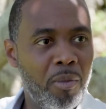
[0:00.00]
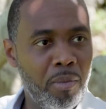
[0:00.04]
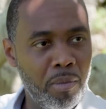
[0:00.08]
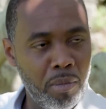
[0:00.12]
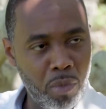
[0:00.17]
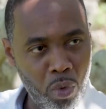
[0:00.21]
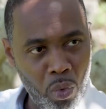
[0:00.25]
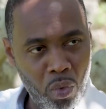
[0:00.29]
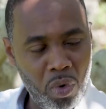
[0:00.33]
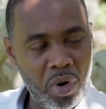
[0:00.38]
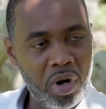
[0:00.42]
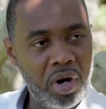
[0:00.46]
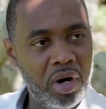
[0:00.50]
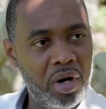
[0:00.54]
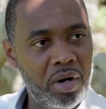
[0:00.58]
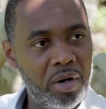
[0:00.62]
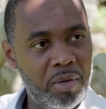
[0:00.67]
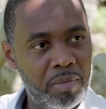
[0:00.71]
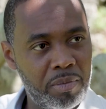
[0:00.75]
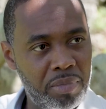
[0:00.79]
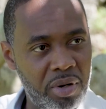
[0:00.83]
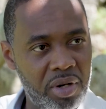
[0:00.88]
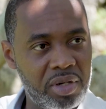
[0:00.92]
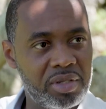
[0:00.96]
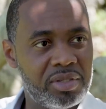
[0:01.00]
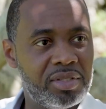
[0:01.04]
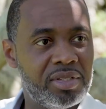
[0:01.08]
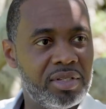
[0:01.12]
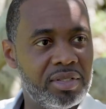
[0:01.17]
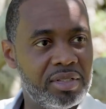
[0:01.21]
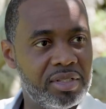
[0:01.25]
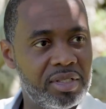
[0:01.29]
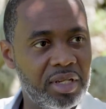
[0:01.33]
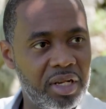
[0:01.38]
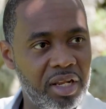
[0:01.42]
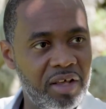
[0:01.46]
More
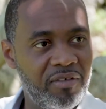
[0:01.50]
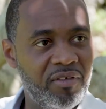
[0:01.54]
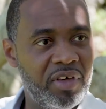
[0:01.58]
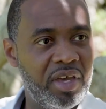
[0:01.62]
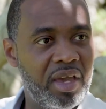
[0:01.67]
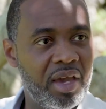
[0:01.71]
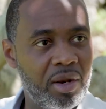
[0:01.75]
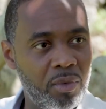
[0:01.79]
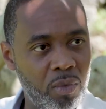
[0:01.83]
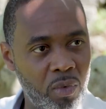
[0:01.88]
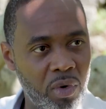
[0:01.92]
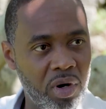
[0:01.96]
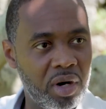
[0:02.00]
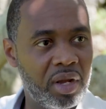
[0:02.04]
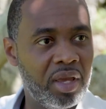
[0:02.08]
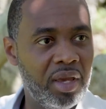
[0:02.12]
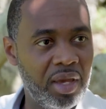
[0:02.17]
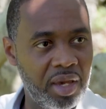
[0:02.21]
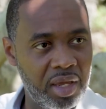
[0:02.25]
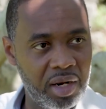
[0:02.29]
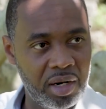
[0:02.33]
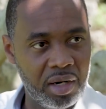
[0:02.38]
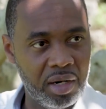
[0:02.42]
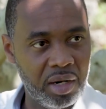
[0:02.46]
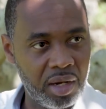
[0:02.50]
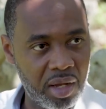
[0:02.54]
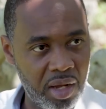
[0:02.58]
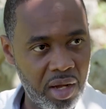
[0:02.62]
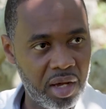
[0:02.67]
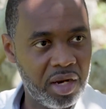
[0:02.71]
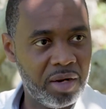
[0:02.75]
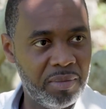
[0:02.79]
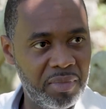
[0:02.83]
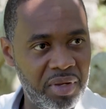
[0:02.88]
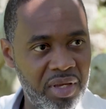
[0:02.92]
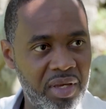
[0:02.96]
persons living and working in an
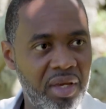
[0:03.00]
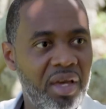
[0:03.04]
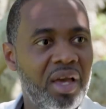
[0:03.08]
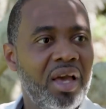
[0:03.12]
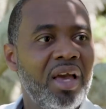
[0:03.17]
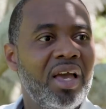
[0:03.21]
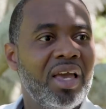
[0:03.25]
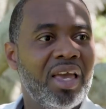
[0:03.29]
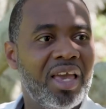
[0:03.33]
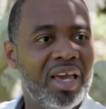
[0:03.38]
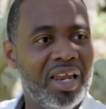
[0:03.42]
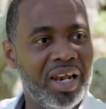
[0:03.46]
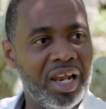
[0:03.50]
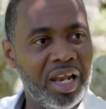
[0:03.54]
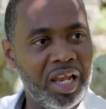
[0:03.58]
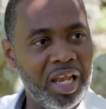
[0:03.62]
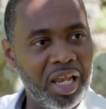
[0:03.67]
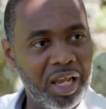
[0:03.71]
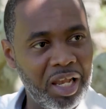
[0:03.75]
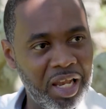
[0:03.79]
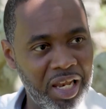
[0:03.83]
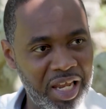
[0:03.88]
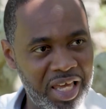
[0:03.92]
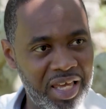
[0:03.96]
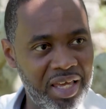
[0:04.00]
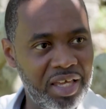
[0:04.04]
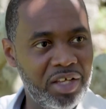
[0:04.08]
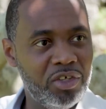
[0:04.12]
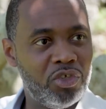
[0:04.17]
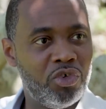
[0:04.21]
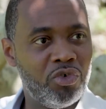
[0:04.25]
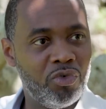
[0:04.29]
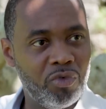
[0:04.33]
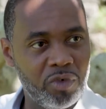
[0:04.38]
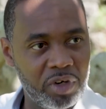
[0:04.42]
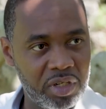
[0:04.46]
economy can
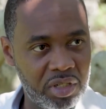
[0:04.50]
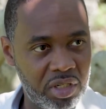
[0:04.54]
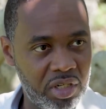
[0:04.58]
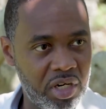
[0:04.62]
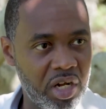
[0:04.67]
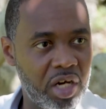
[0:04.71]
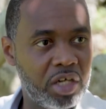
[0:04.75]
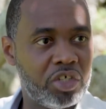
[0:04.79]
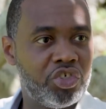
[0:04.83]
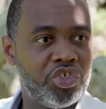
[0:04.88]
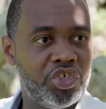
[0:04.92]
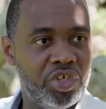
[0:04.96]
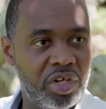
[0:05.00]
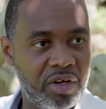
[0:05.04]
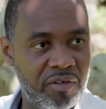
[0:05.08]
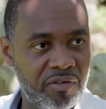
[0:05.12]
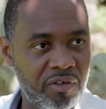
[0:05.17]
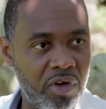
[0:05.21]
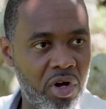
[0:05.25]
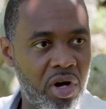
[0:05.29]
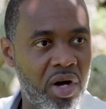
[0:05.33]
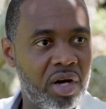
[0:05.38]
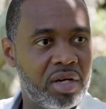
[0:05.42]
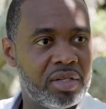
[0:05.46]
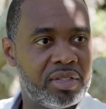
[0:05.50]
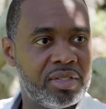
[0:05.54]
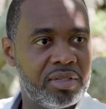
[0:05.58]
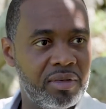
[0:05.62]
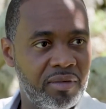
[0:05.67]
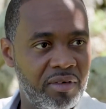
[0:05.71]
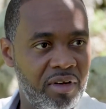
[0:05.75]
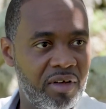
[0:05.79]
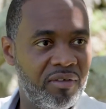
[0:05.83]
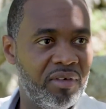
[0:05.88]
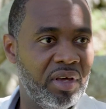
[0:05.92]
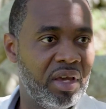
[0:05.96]
lead to reduction of
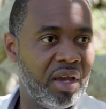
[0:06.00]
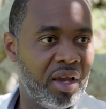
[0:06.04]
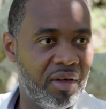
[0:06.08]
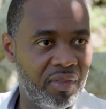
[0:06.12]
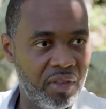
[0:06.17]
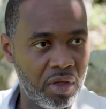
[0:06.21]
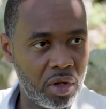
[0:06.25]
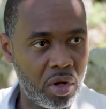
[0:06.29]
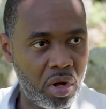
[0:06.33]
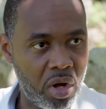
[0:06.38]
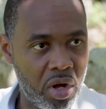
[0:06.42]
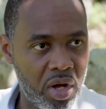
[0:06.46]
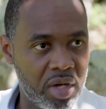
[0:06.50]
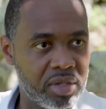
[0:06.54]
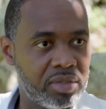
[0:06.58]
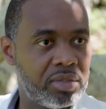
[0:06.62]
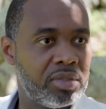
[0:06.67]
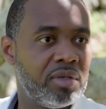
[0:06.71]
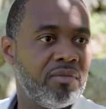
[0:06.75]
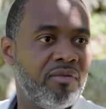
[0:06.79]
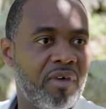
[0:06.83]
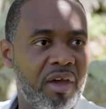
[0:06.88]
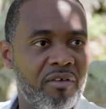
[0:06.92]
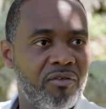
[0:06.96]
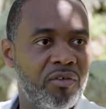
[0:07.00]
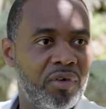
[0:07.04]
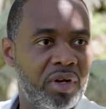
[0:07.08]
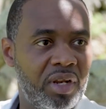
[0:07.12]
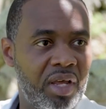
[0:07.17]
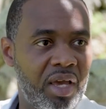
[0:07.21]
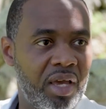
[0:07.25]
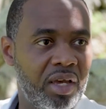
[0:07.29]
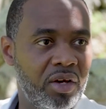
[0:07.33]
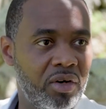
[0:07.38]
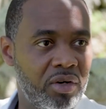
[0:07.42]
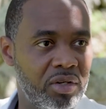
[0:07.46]
costs of living and the cost of
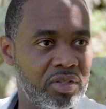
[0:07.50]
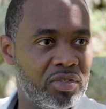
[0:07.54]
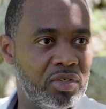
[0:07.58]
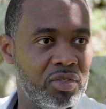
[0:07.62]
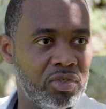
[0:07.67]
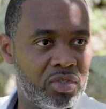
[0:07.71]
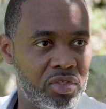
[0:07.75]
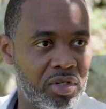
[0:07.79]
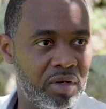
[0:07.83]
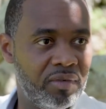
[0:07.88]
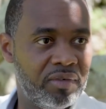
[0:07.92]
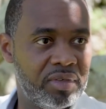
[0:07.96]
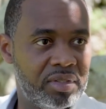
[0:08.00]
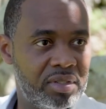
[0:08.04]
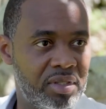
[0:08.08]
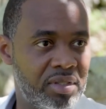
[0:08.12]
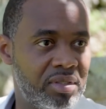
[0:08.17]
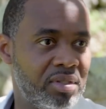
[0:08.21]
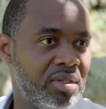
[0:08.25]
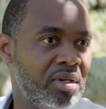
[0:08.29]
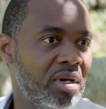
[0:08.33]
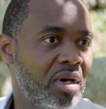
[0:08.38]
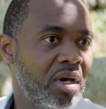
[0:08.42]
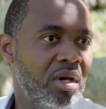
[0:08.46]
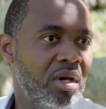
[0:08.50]
everyday goods and services.